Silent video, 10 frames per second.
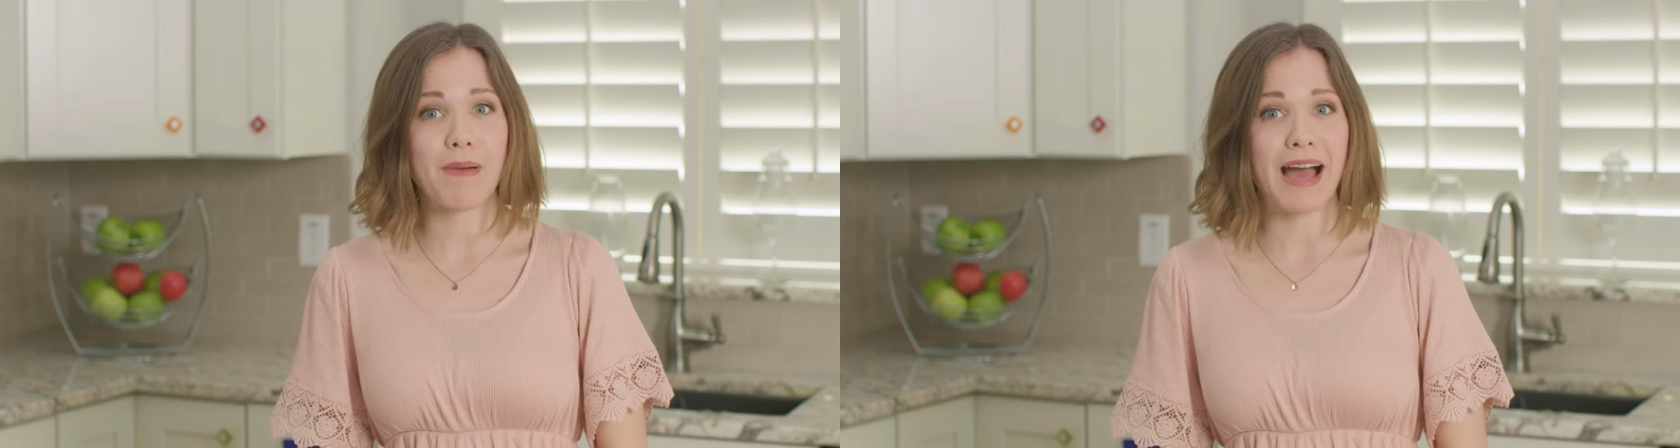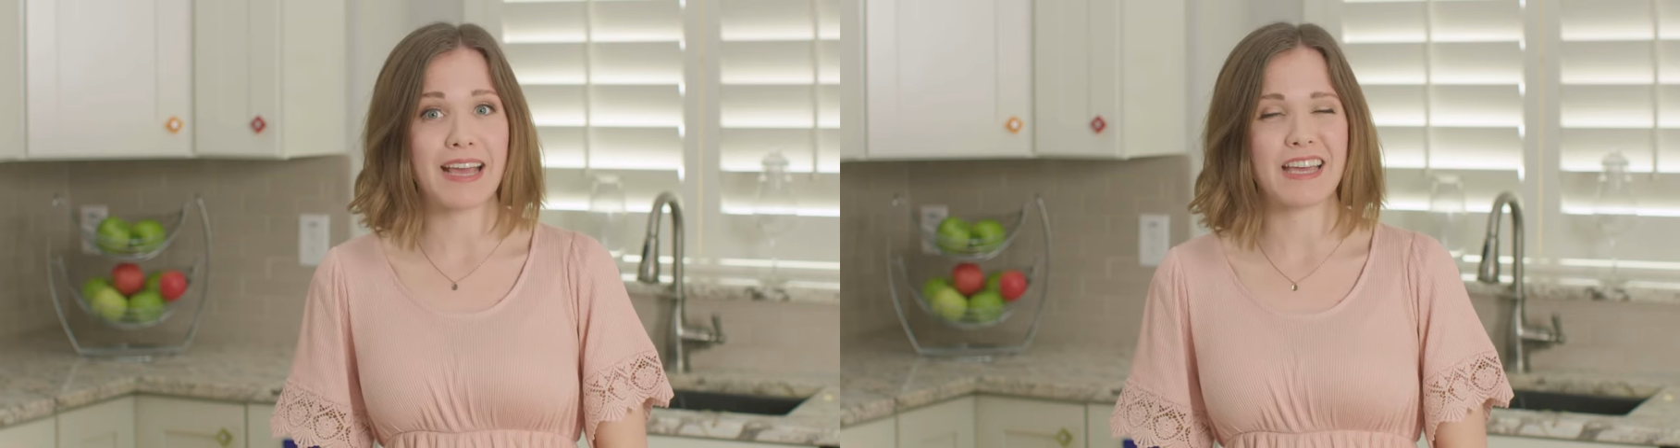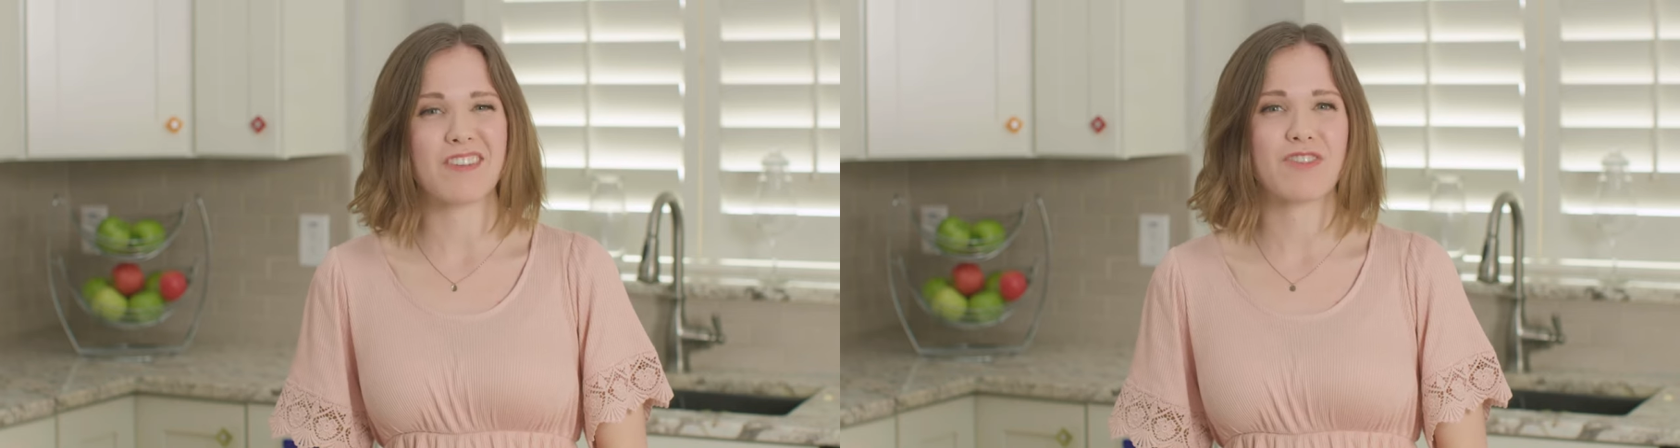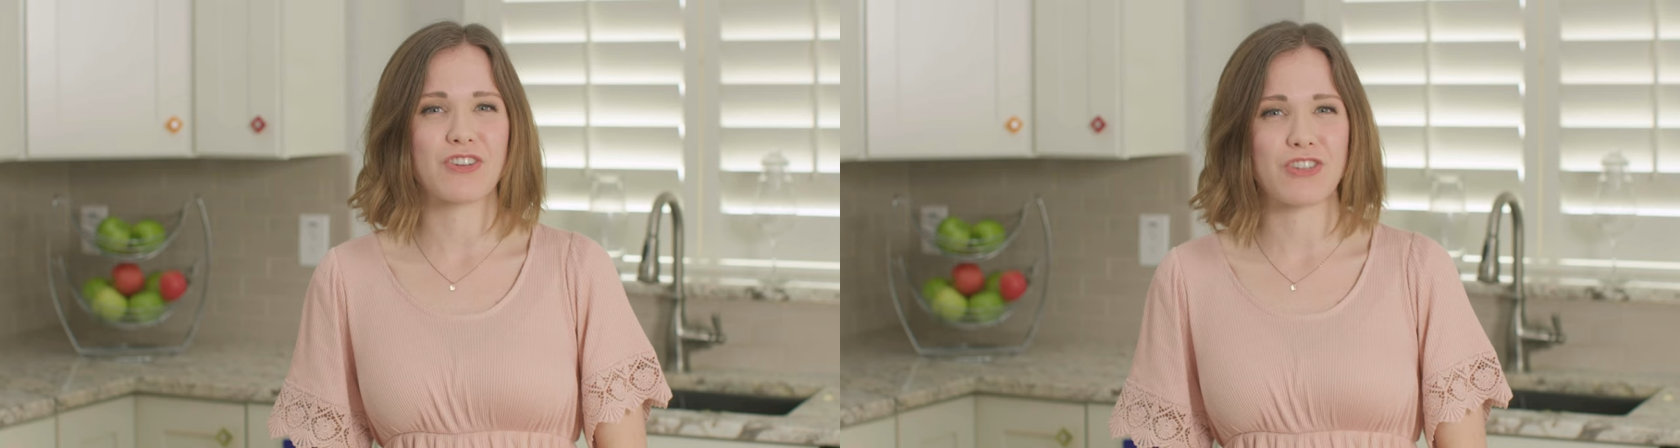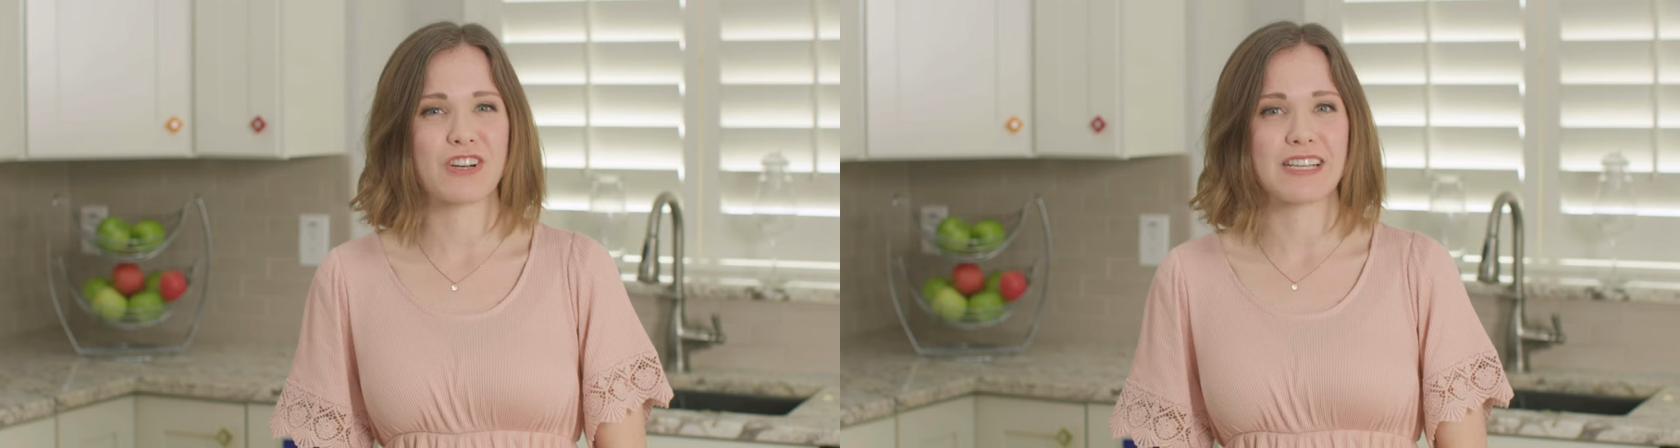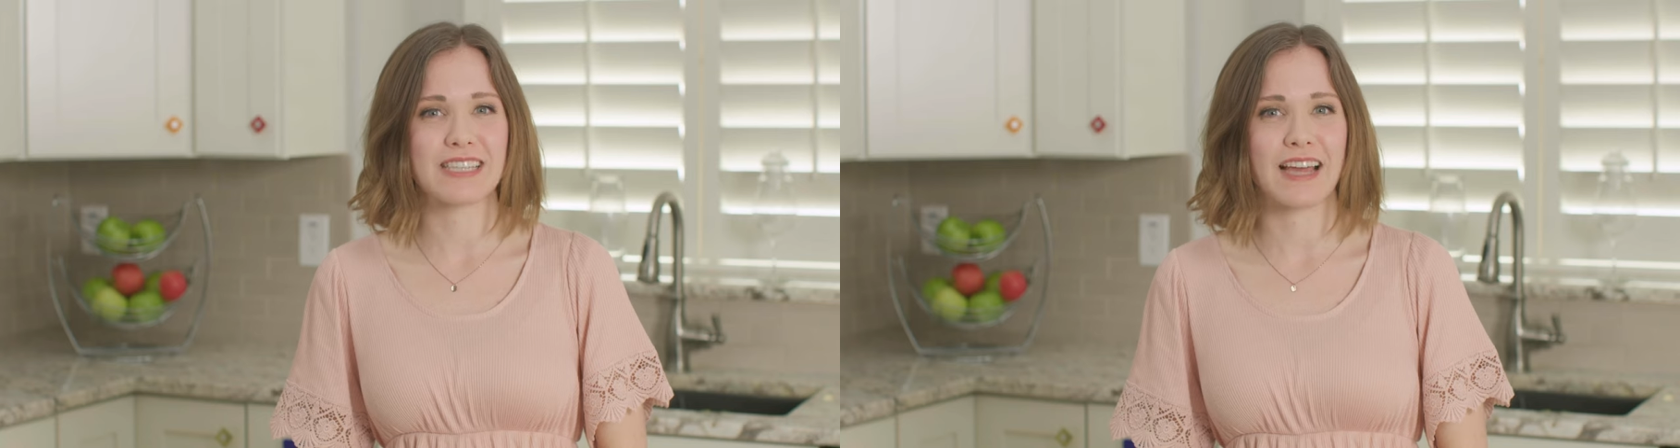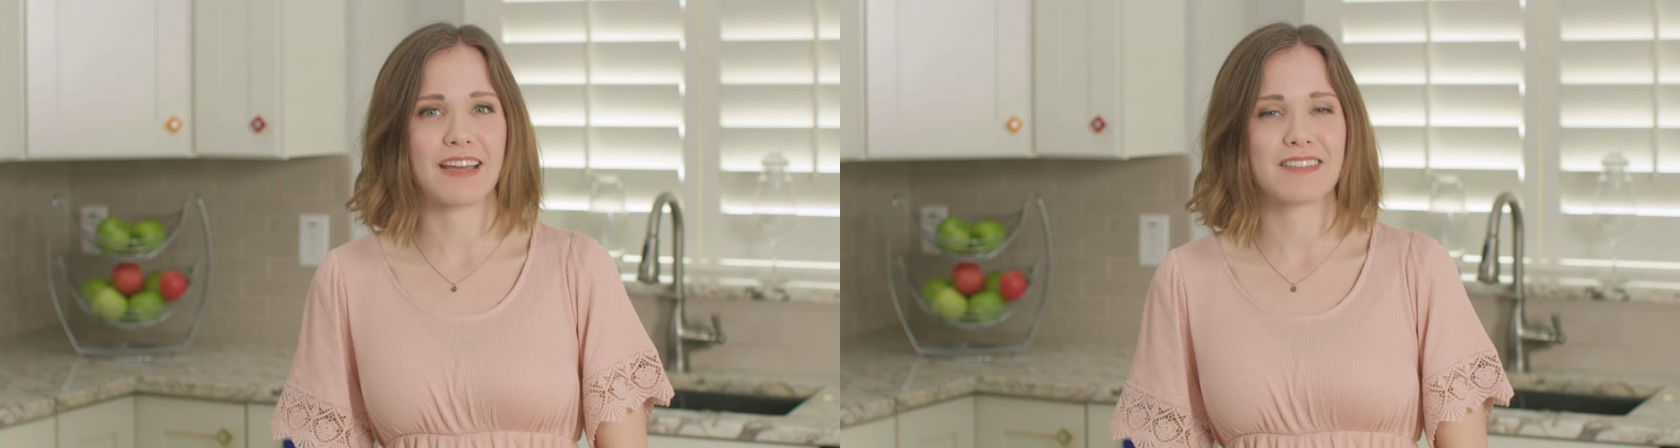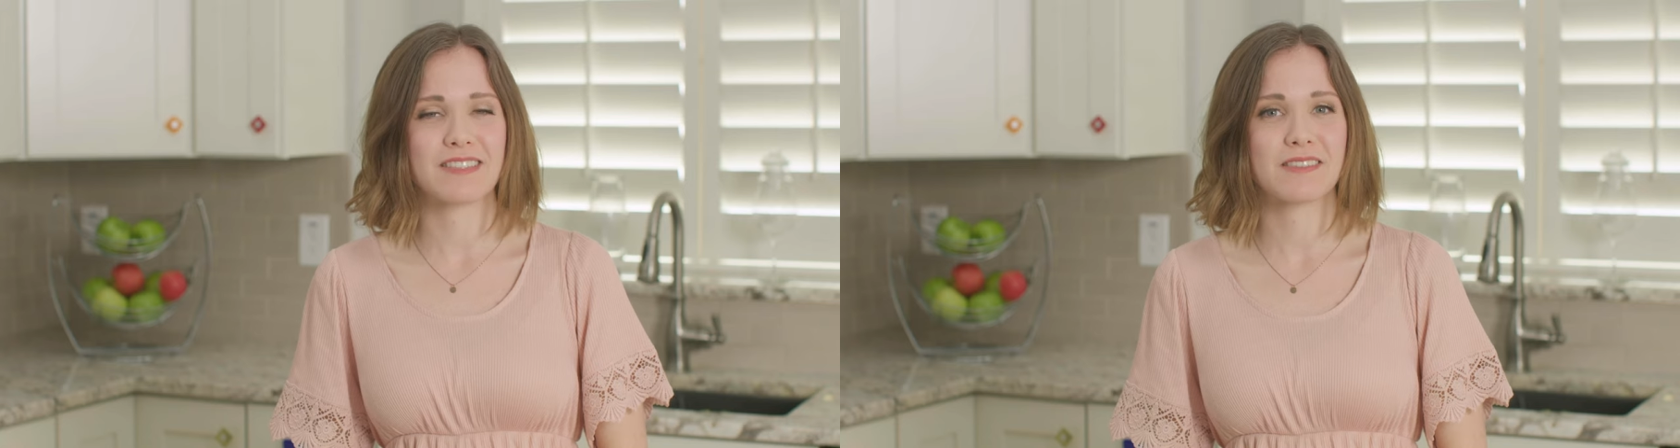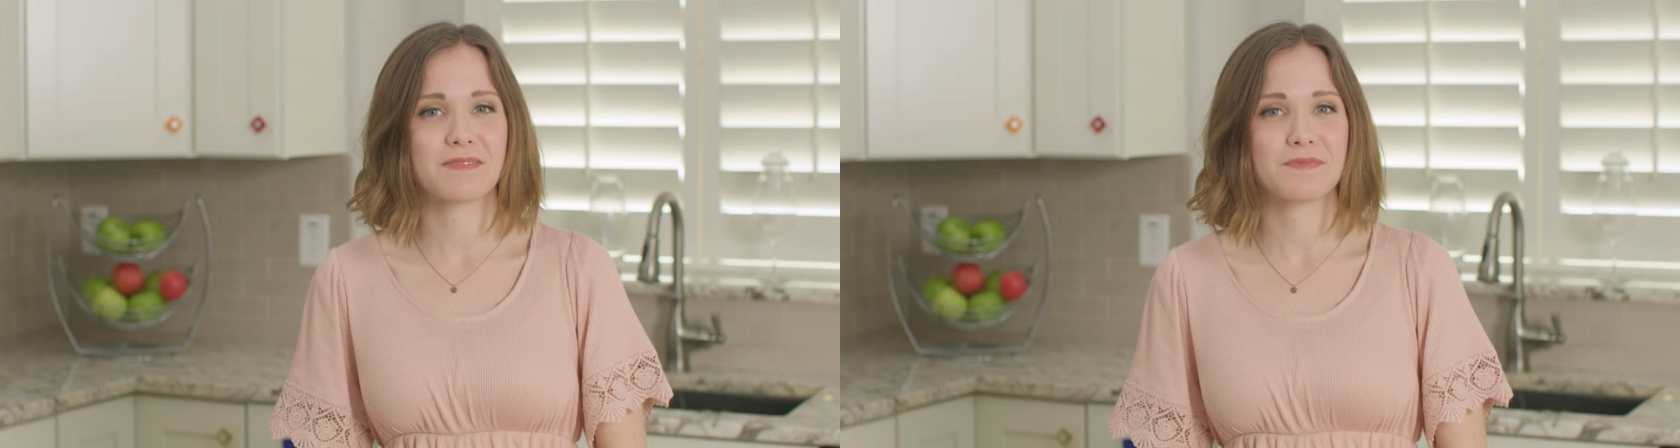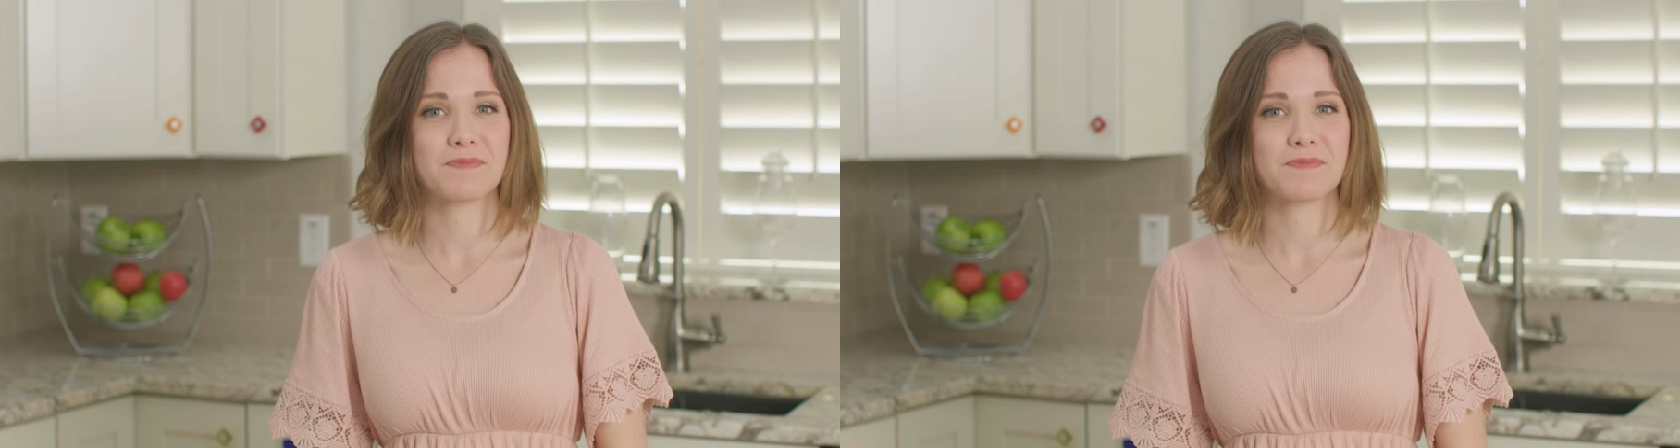it back in for 30 seconds.